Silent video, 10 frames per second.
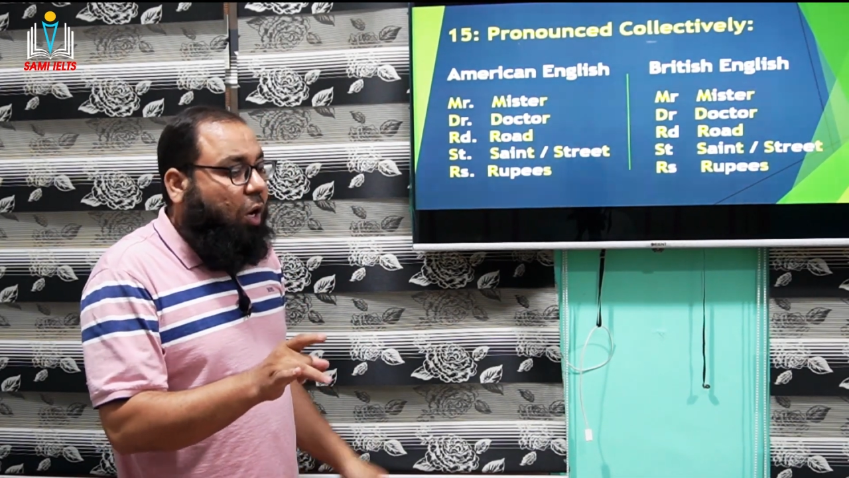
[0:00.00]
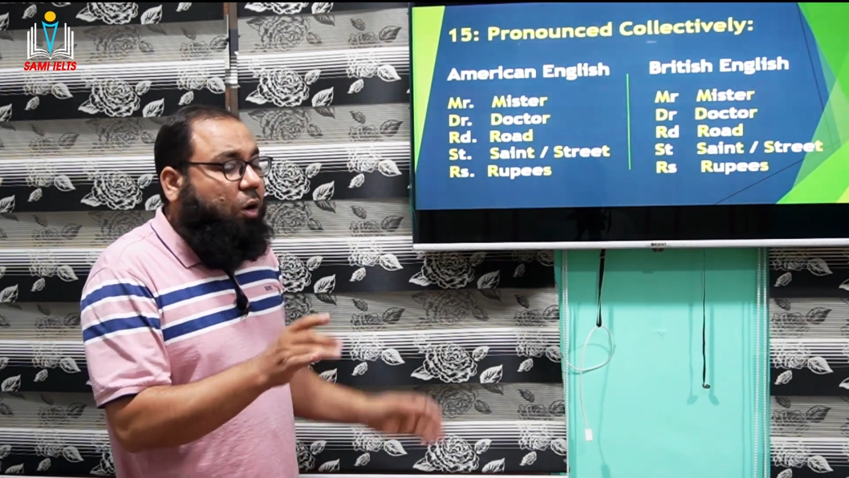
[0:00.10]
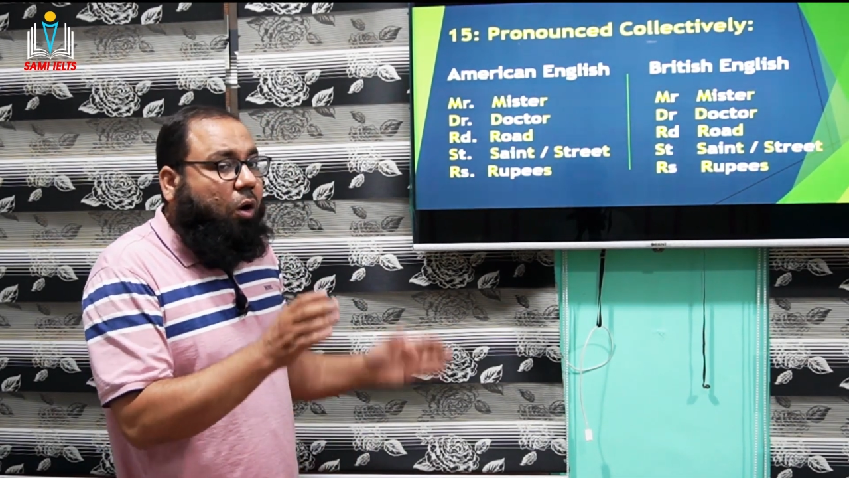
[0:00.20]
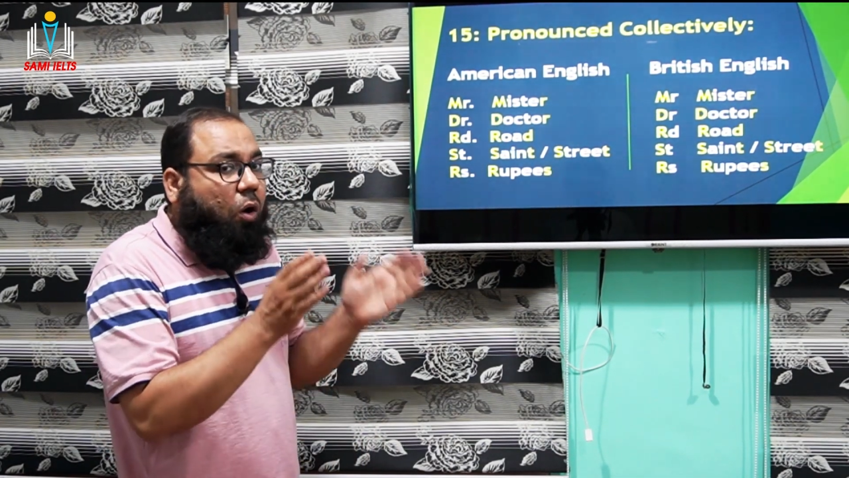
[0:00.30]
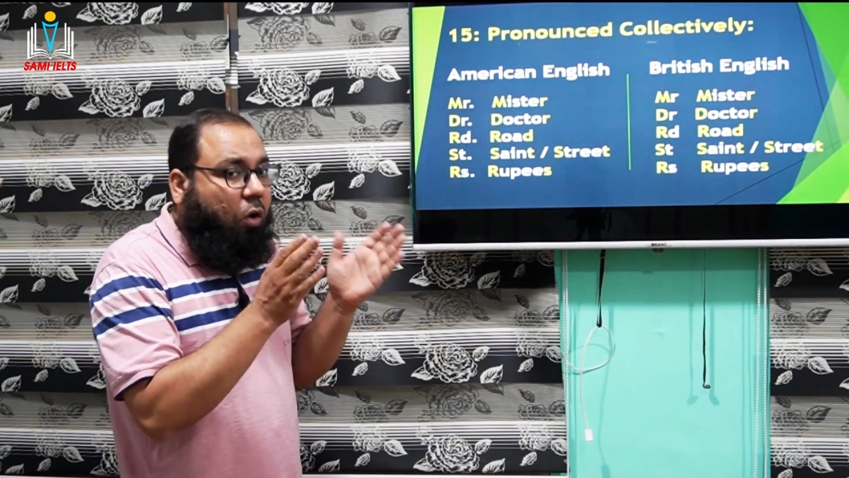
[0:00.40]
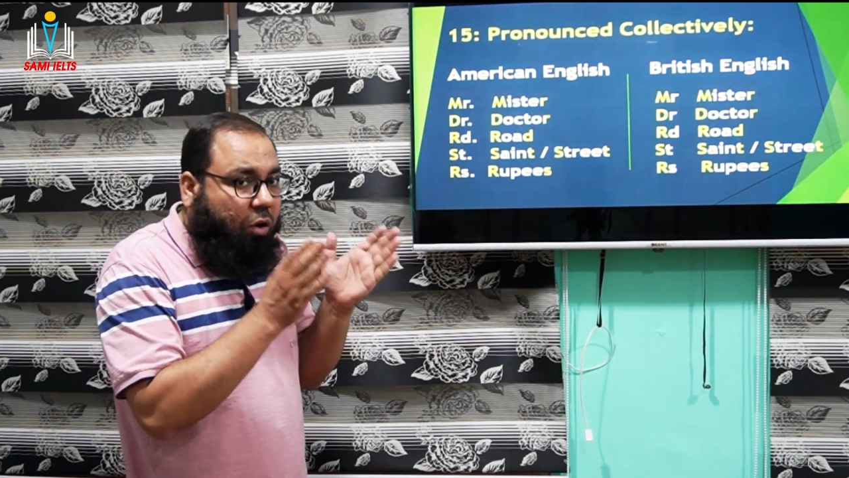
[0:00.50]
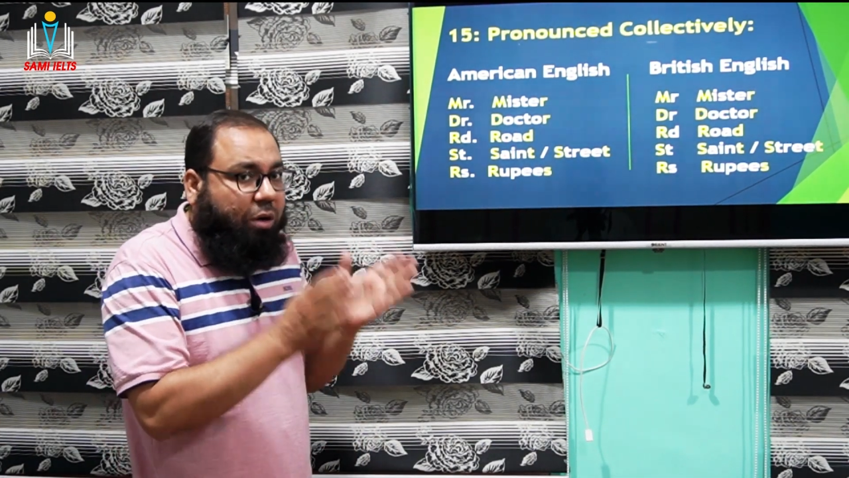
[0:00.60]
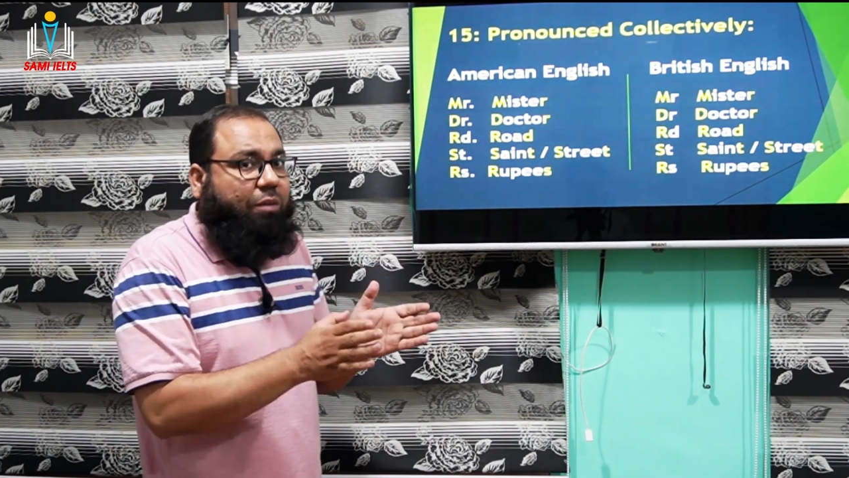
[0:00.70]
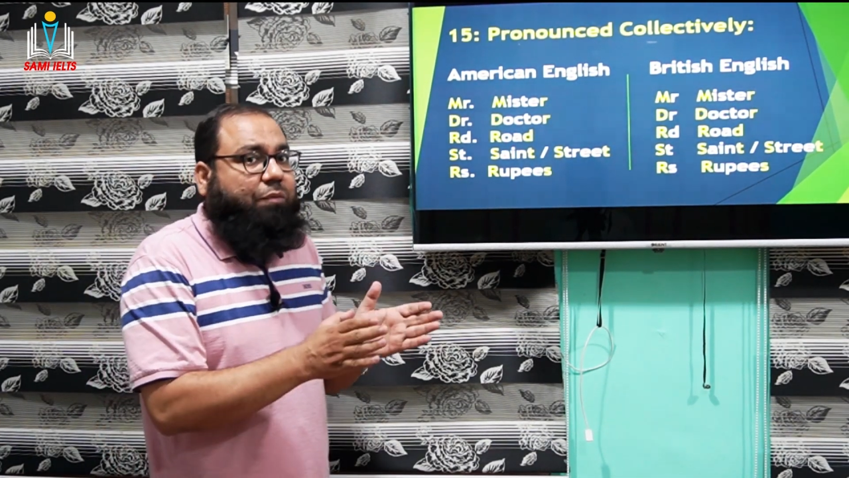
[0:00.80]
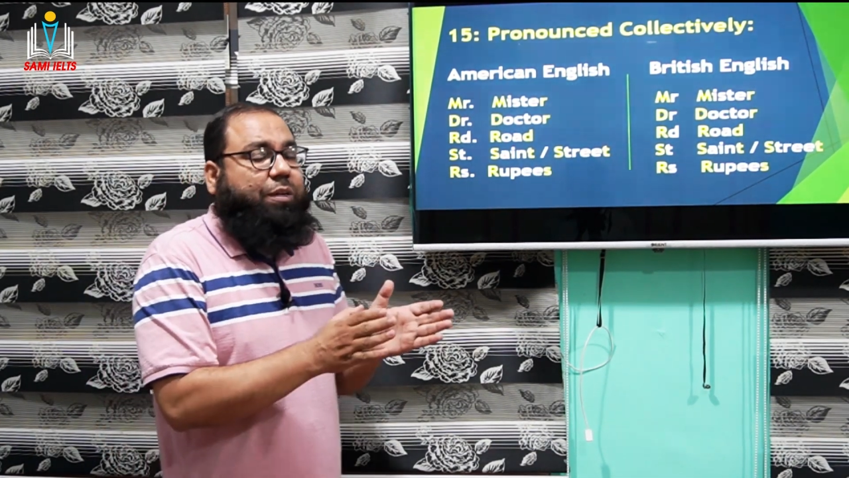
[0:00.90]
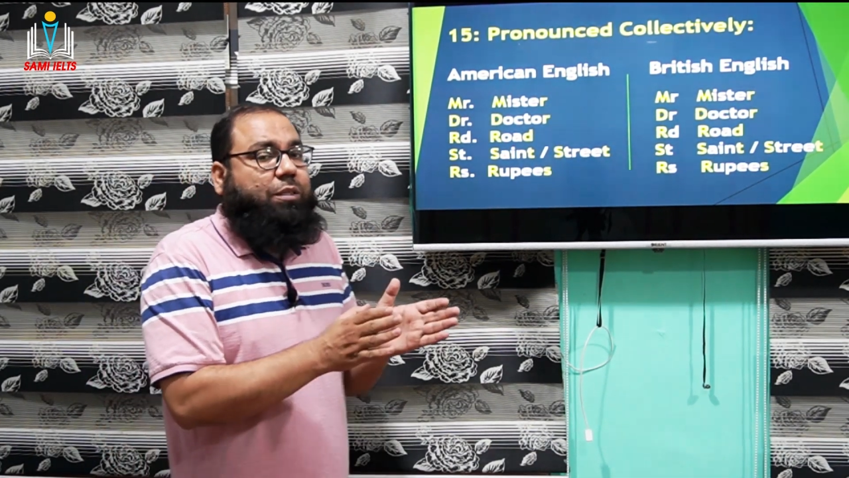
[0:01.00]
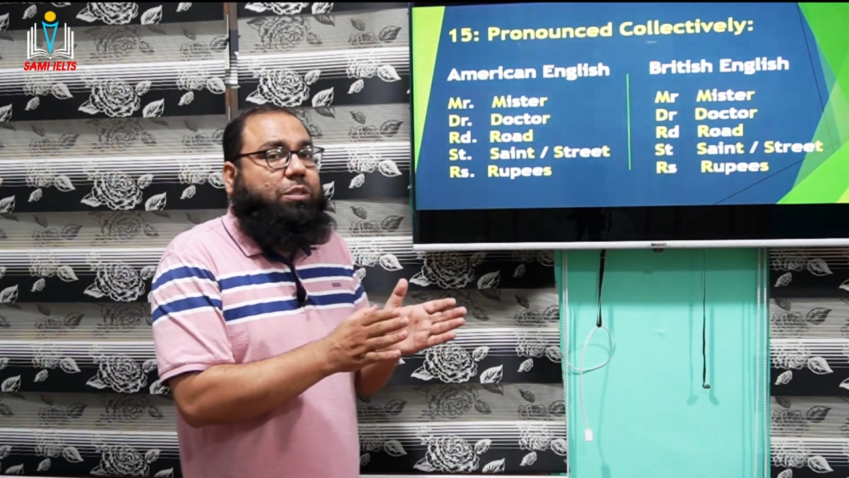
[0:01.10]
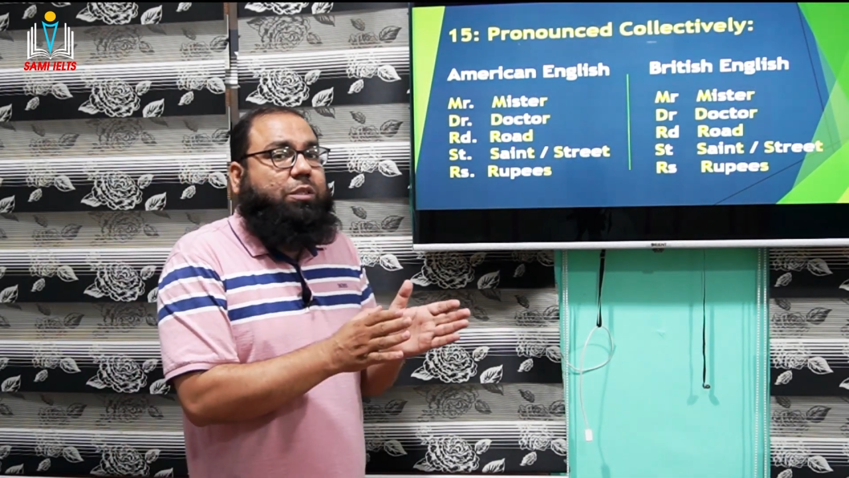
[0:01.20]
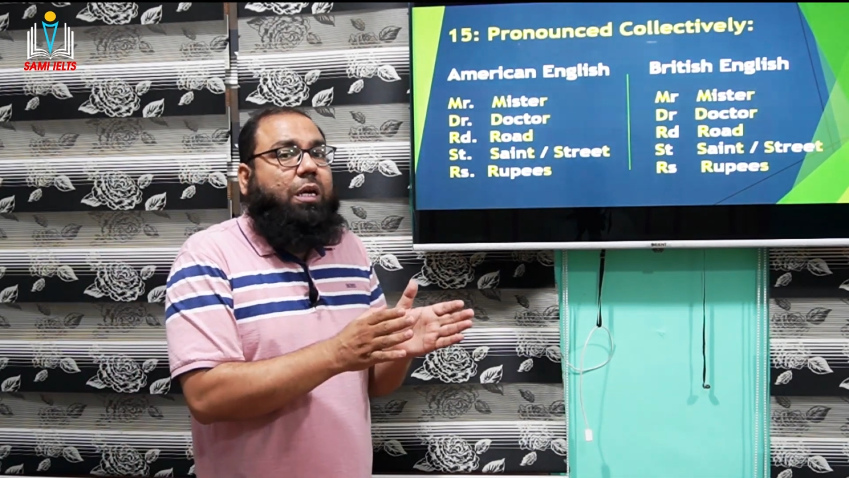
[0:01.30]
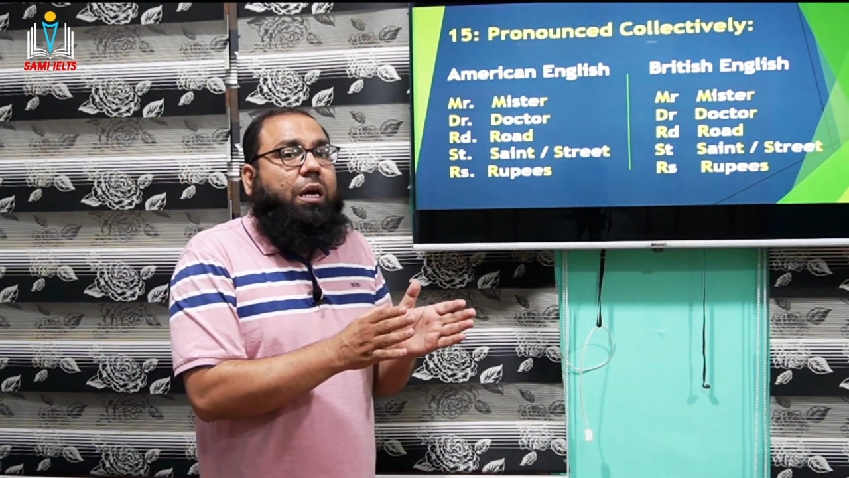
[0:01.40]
are always,